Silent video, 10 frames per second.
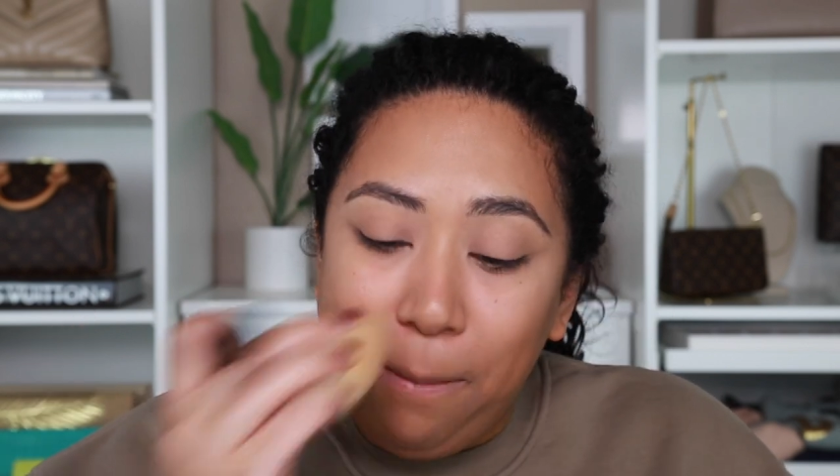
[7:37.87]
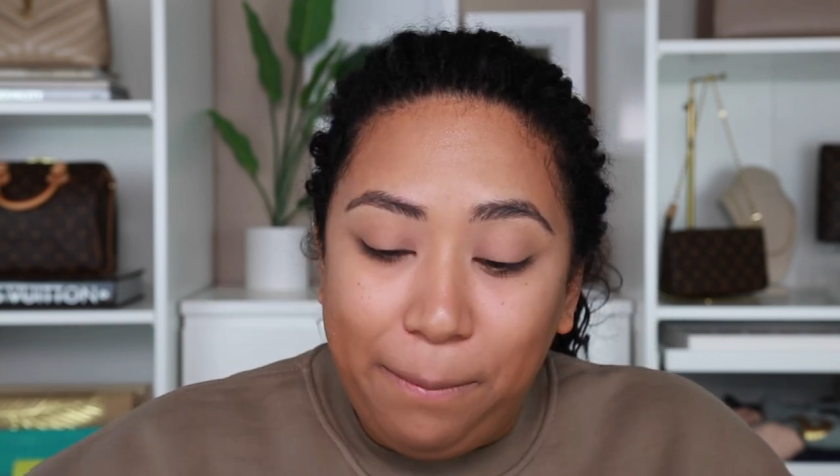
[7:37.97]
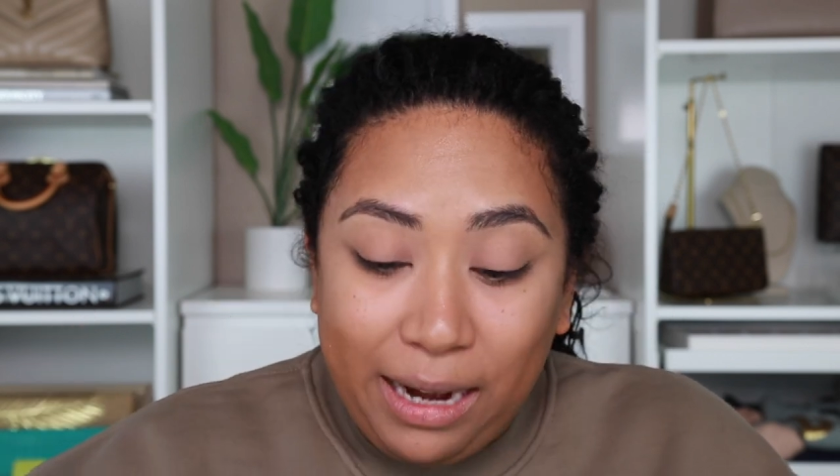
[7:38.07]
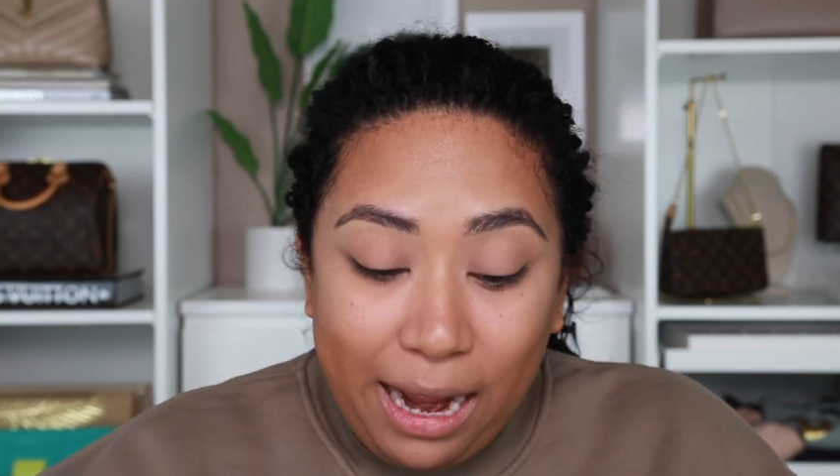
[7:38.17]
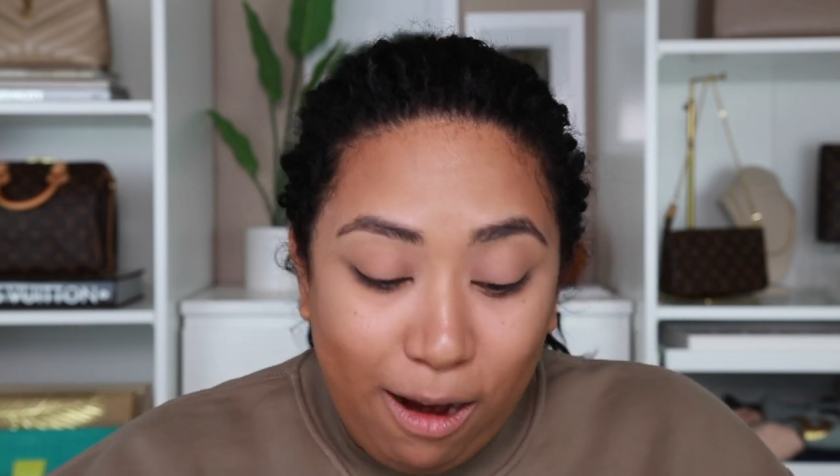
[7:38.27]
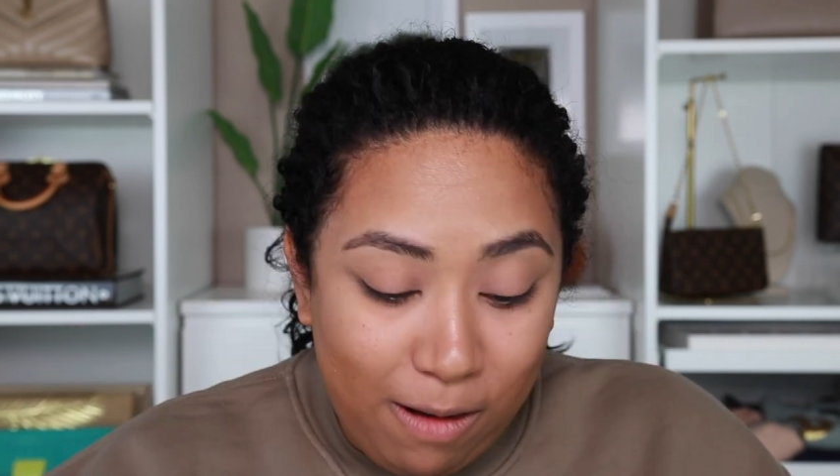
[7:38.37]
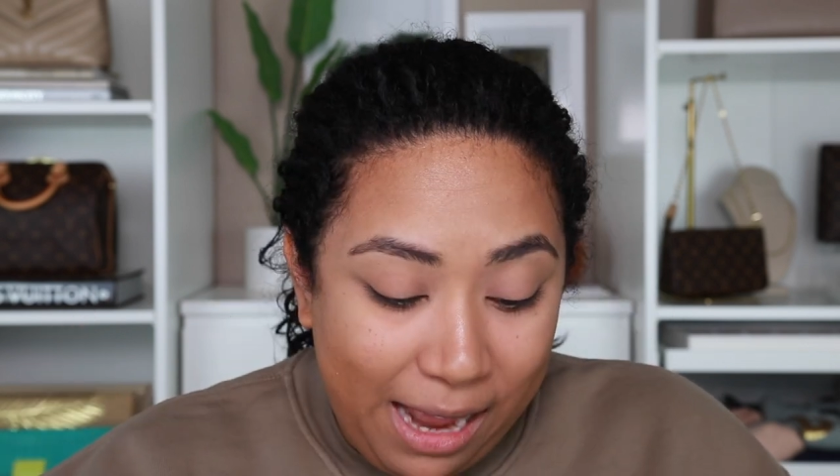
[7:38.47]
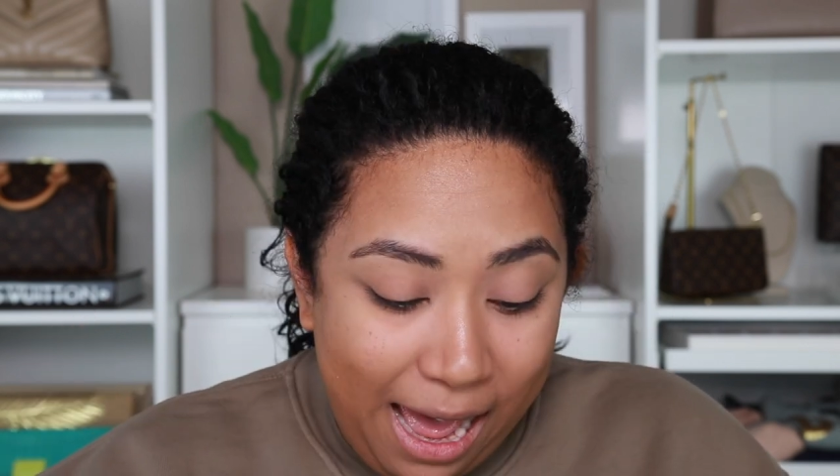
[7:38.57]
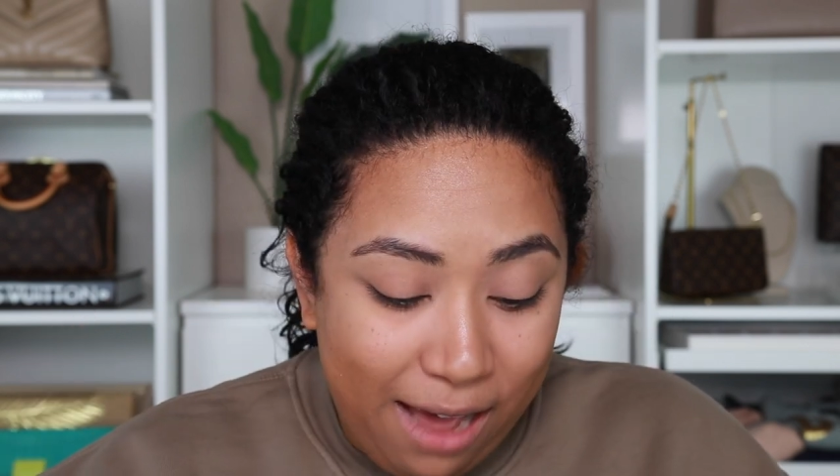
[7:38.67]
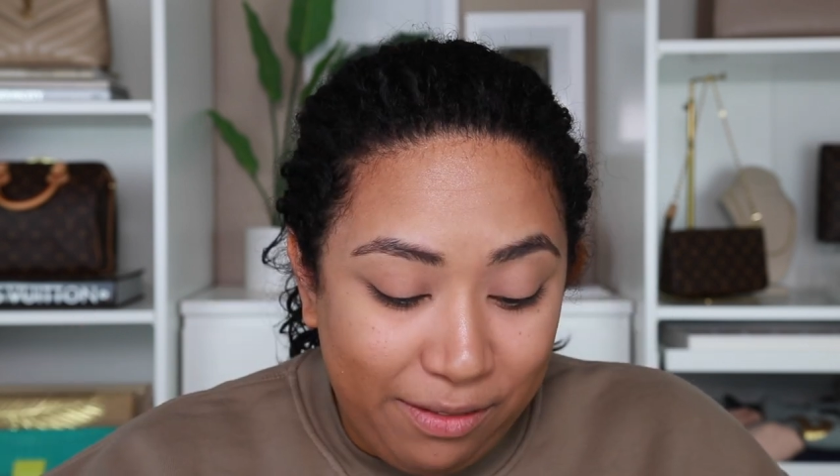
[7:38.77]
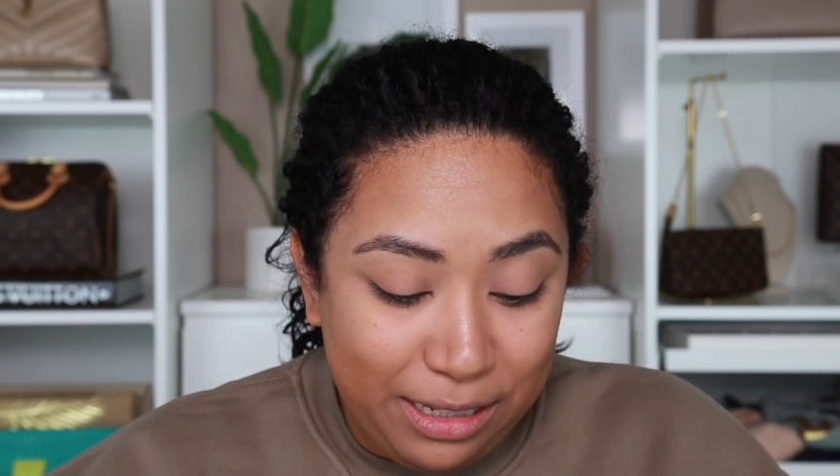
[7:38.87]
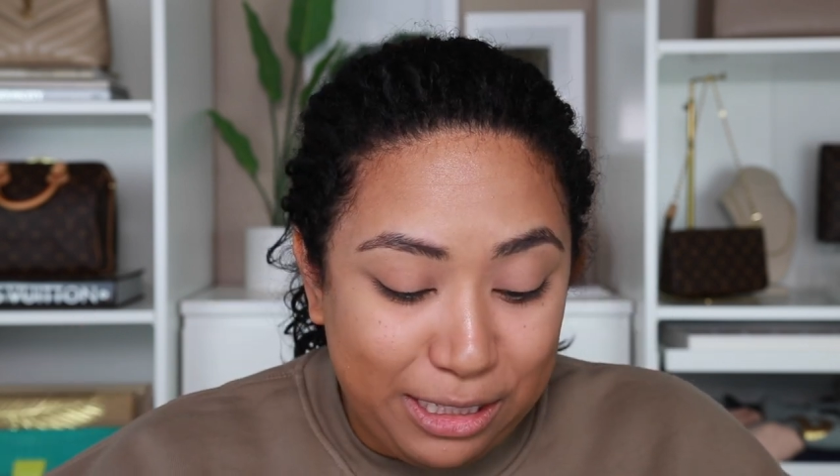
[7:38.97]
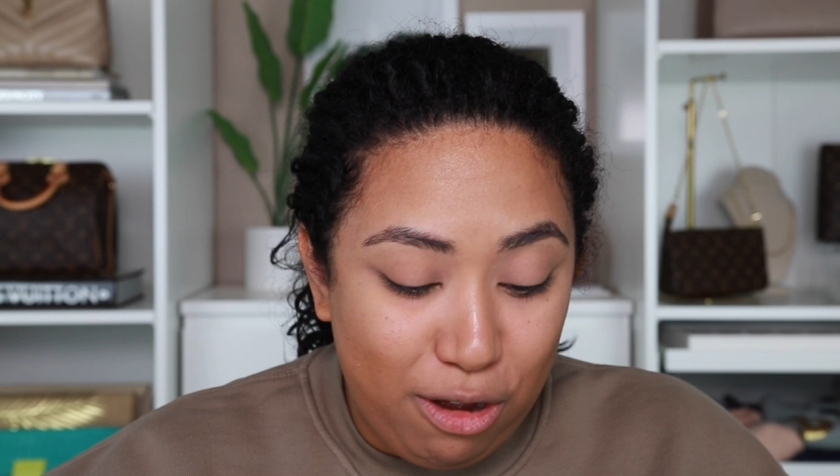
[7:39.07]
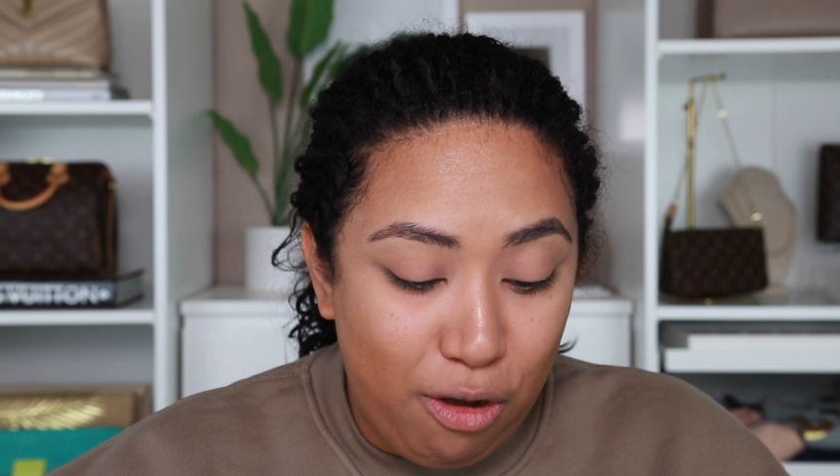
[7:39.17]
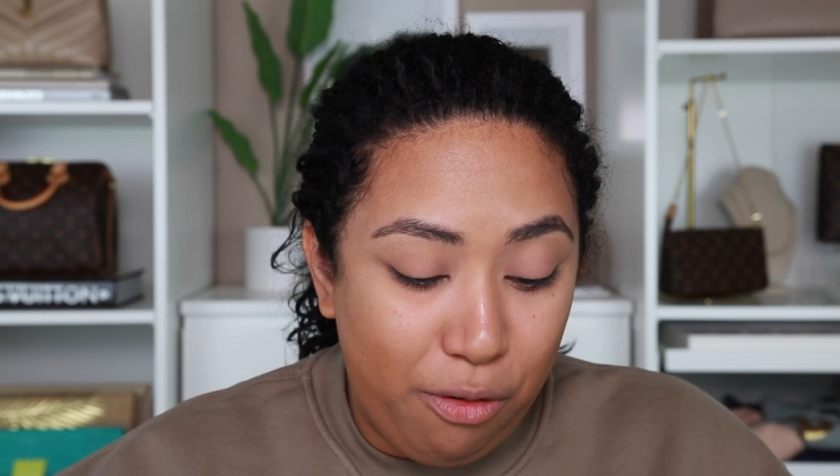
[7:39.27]
but I already have it.
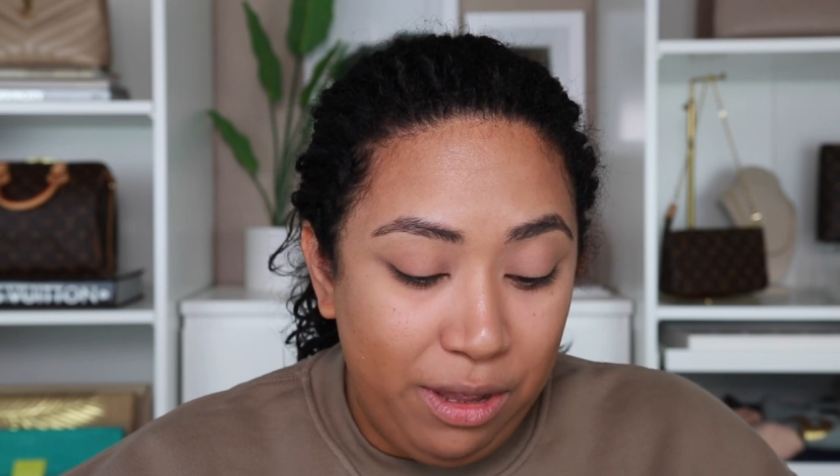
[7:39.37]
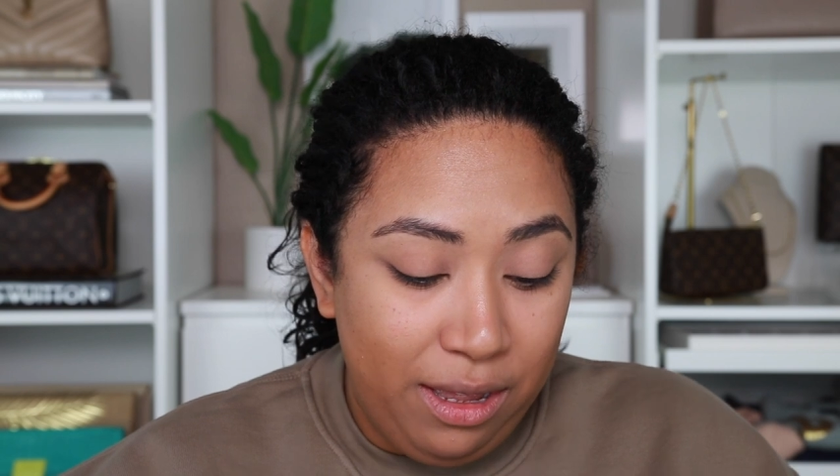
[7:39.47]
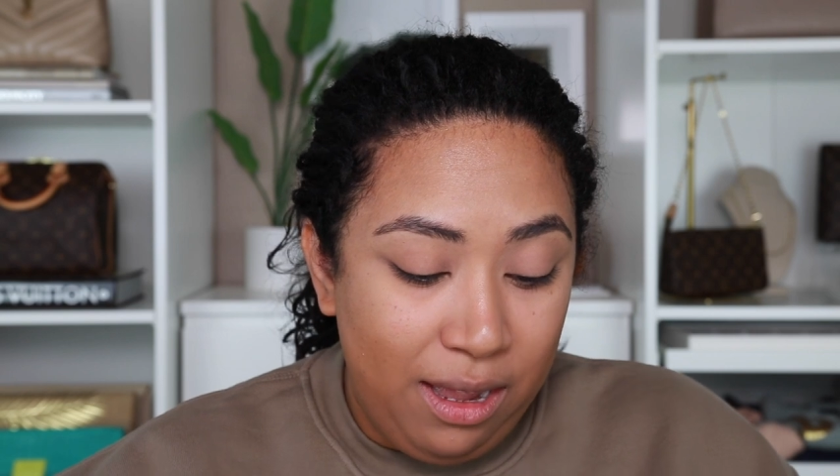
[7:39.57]
So